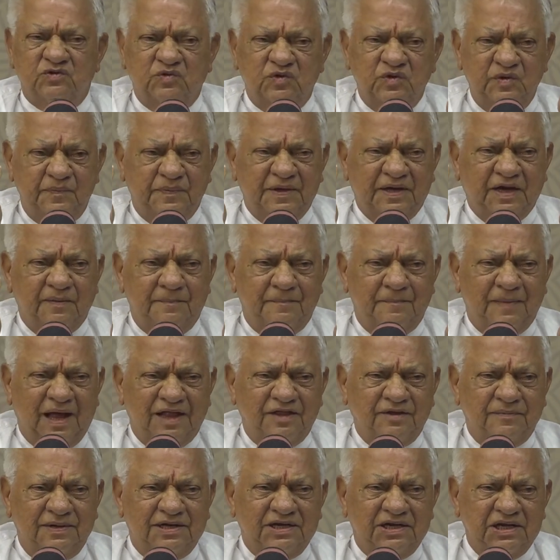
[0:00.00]
we become
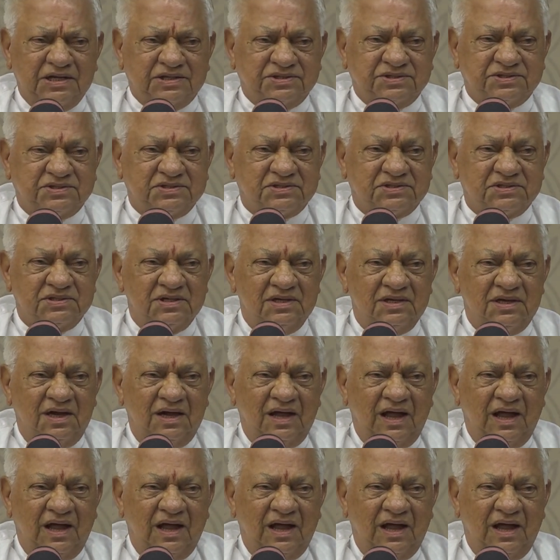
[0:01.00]
mathematics.